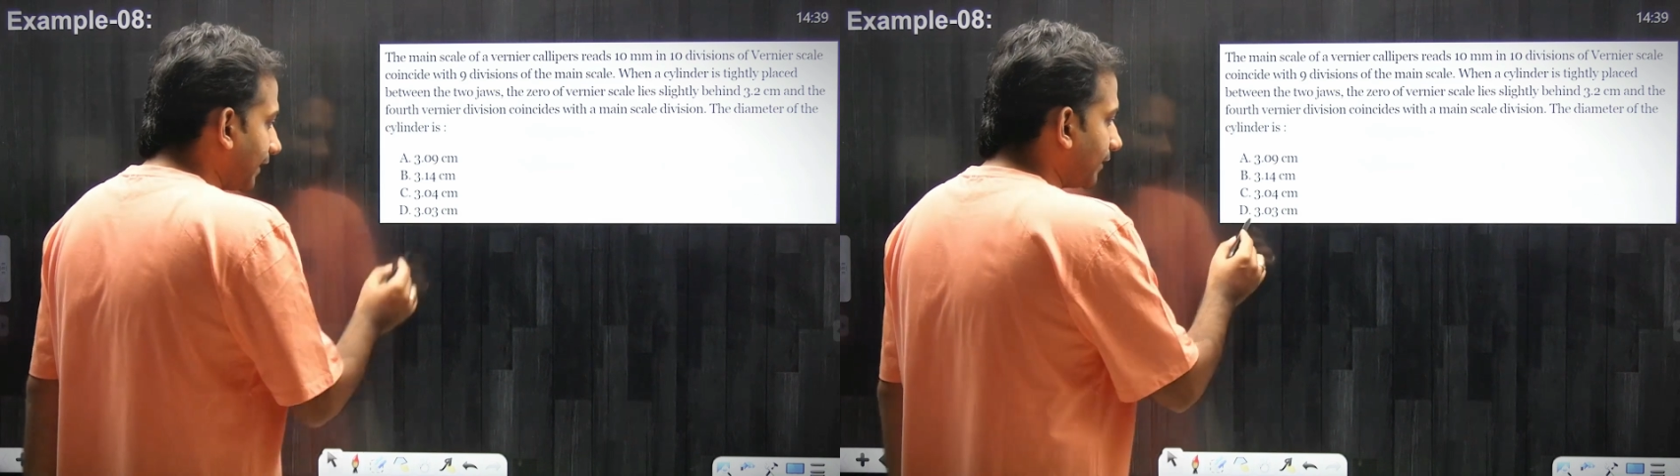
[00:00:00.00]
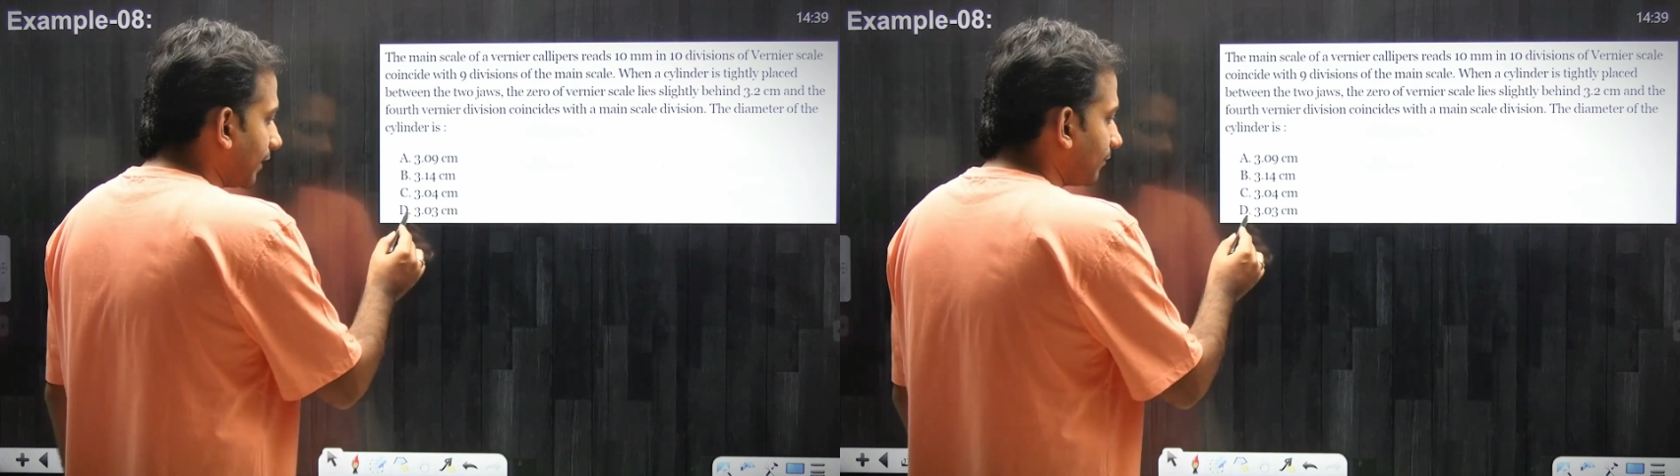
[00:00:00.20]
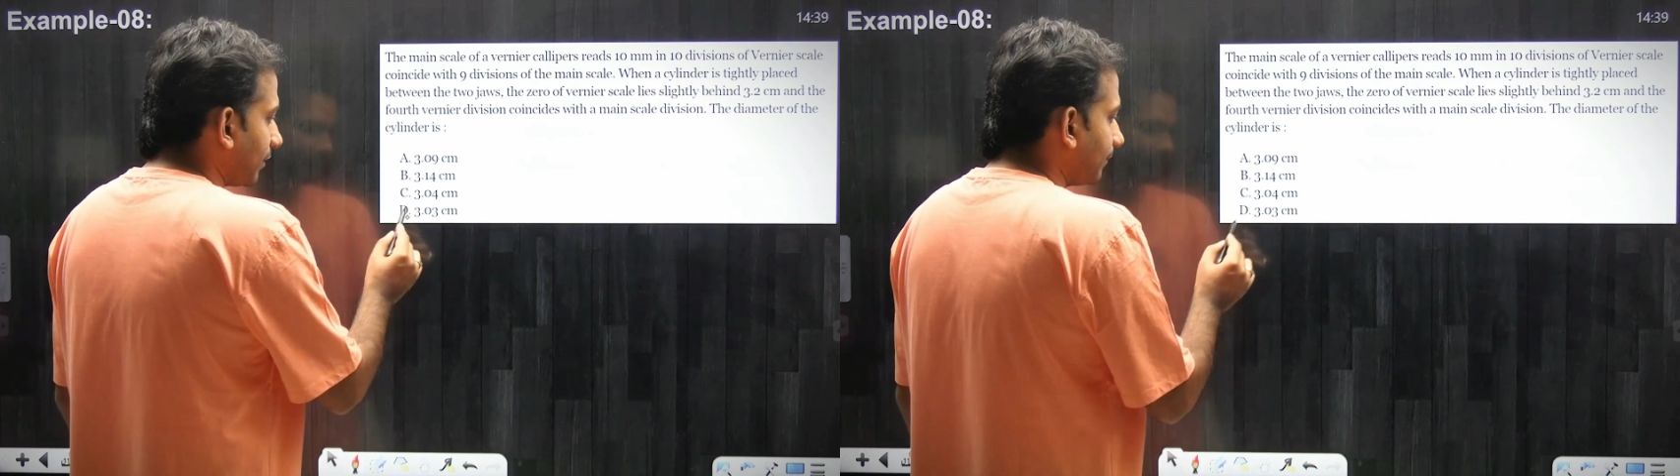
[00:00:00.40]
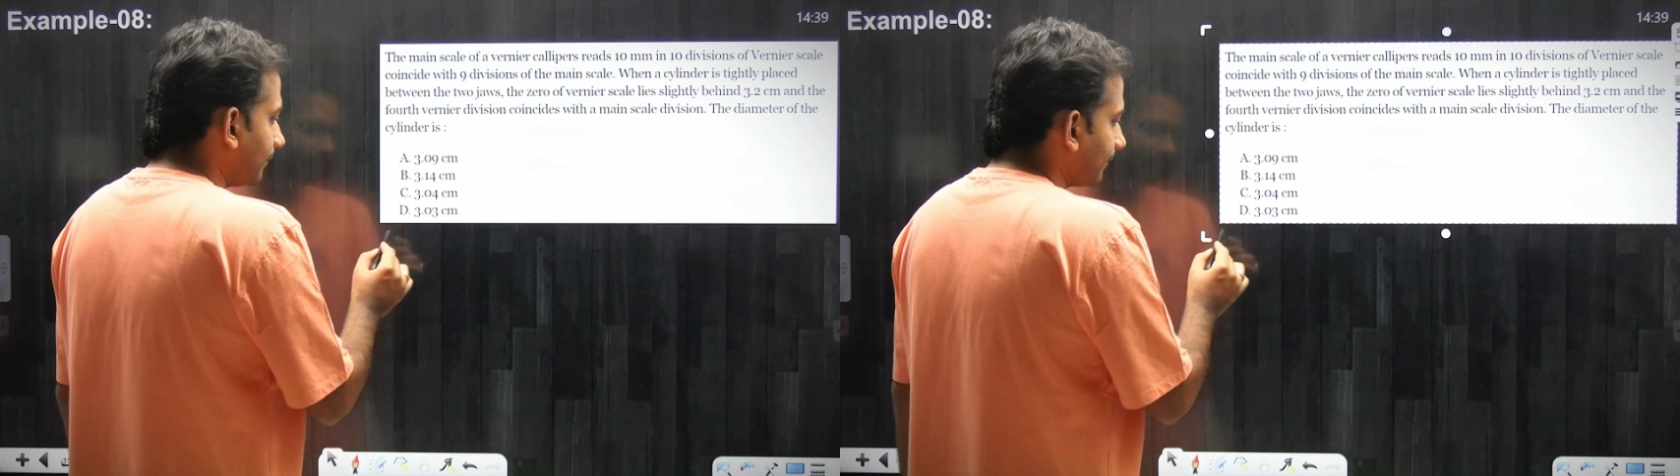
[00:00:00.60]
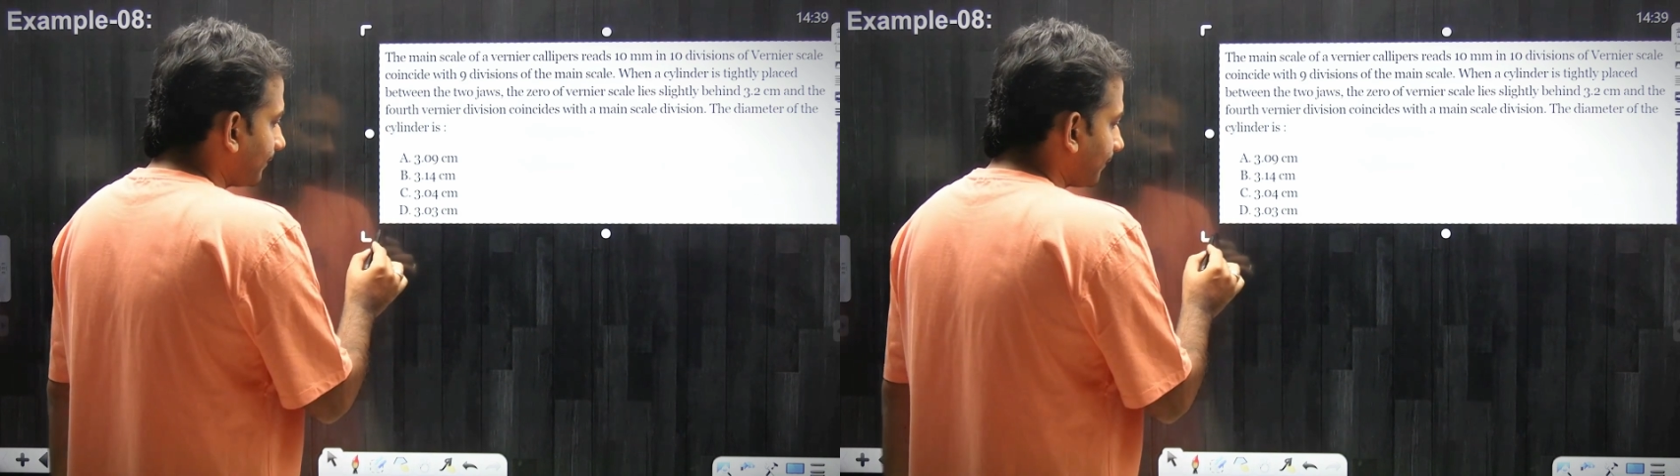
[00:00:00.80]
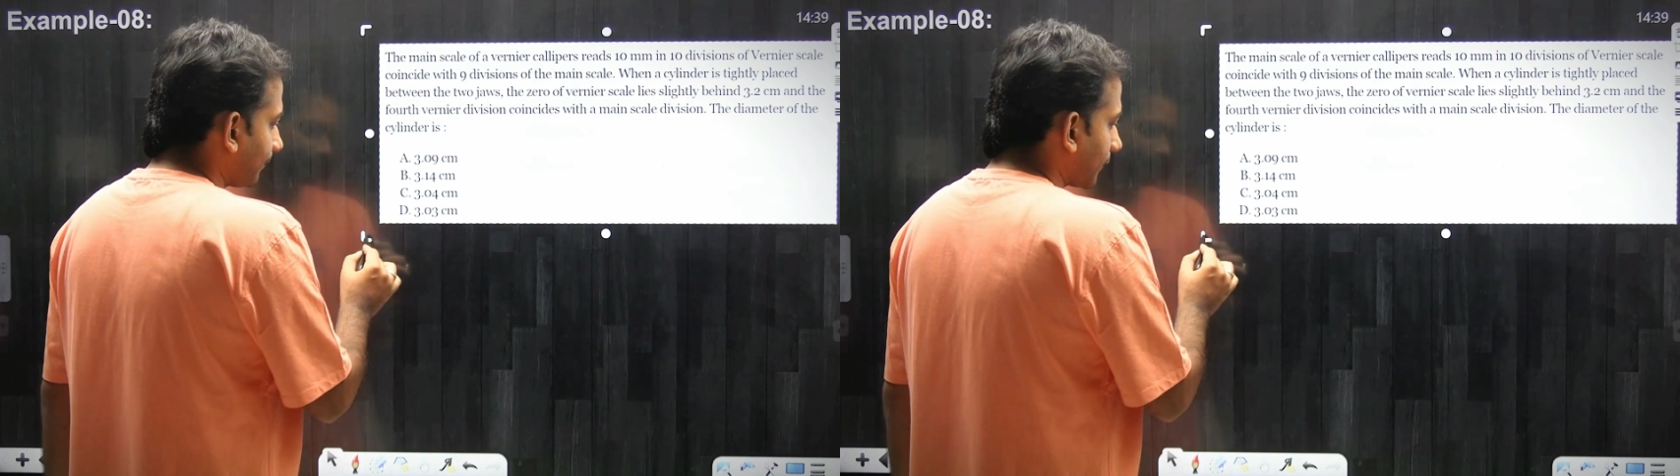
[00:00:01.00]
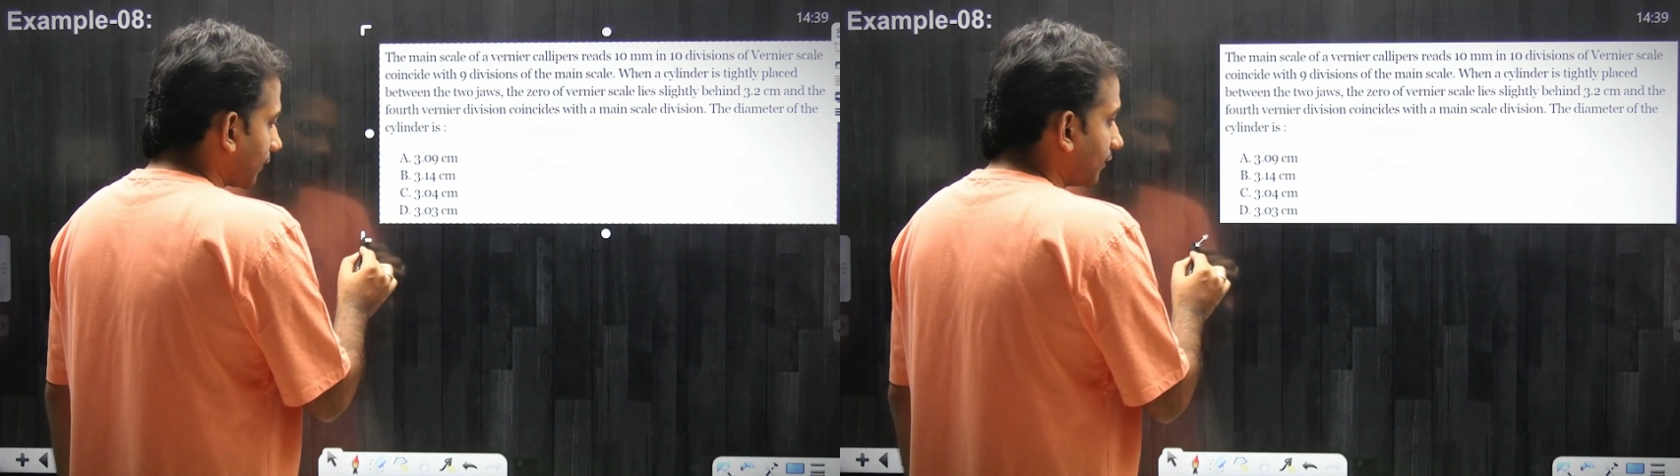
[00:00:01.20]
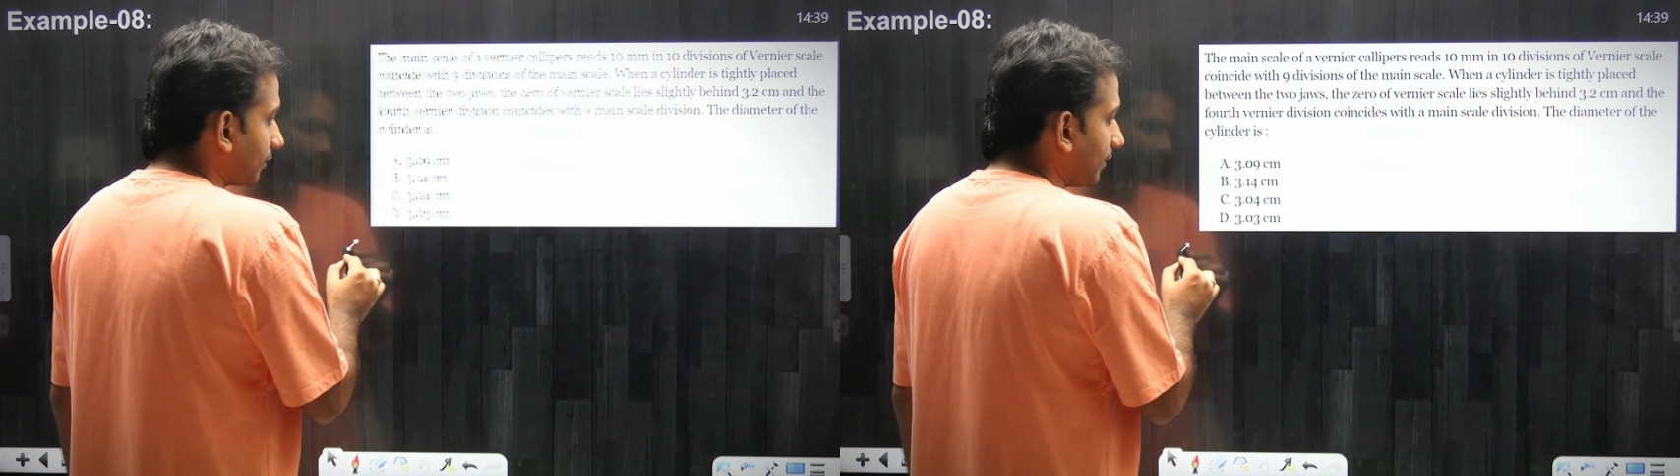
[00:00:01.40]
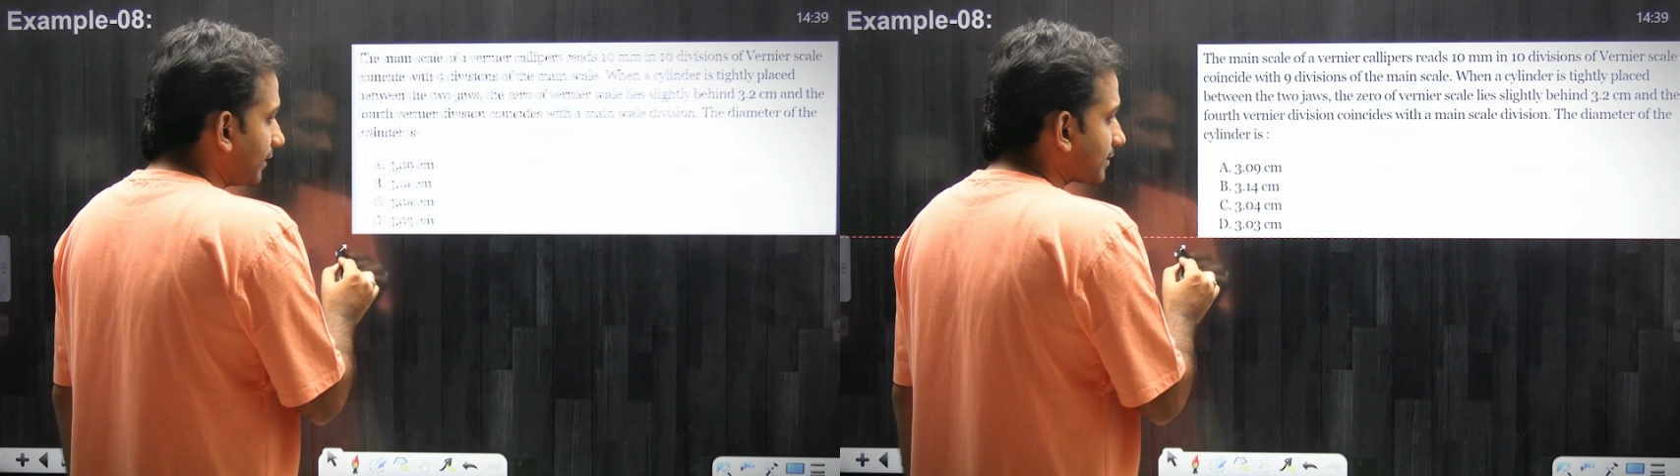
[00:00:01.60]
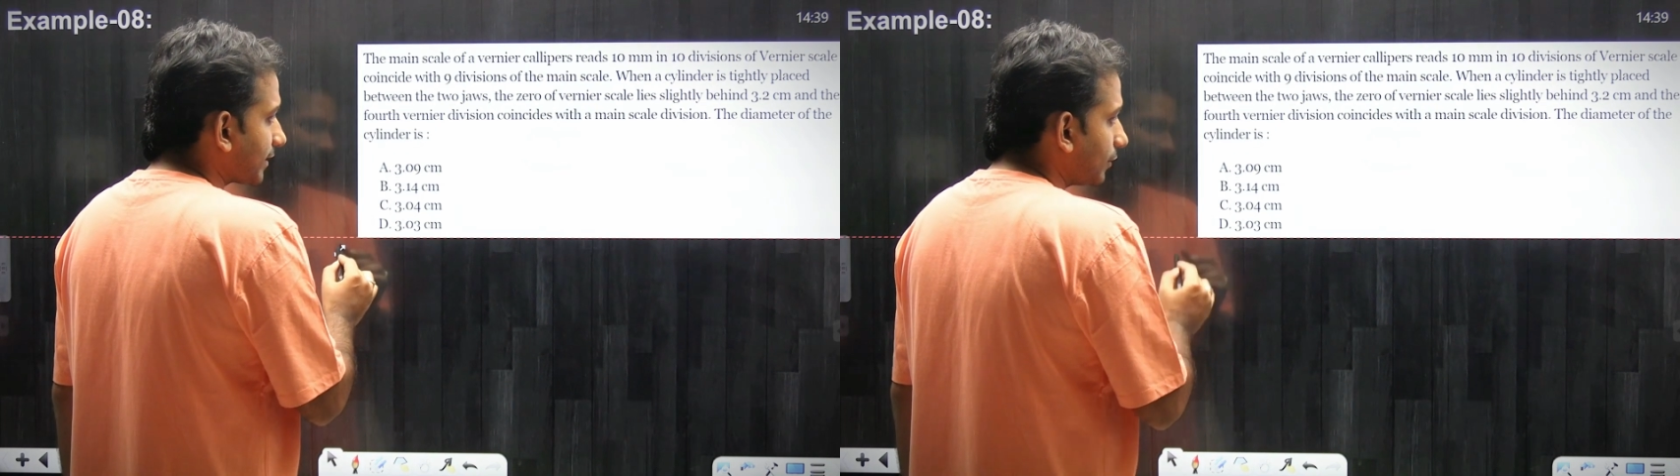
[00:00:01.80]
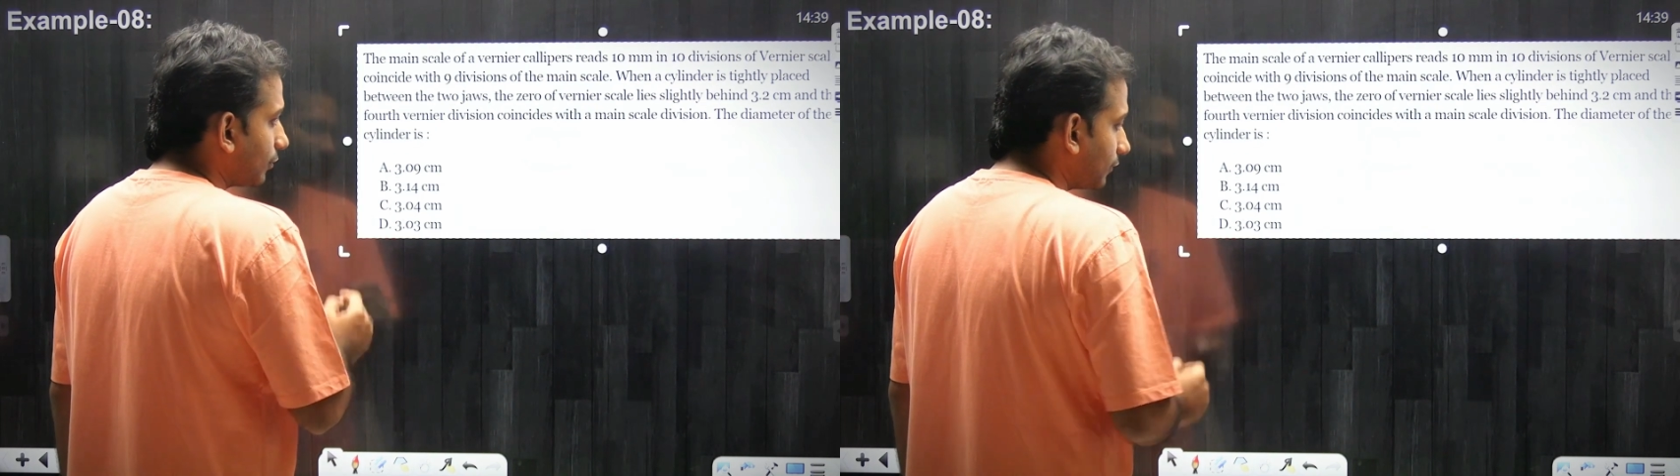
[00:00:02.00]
10 mm. The main scale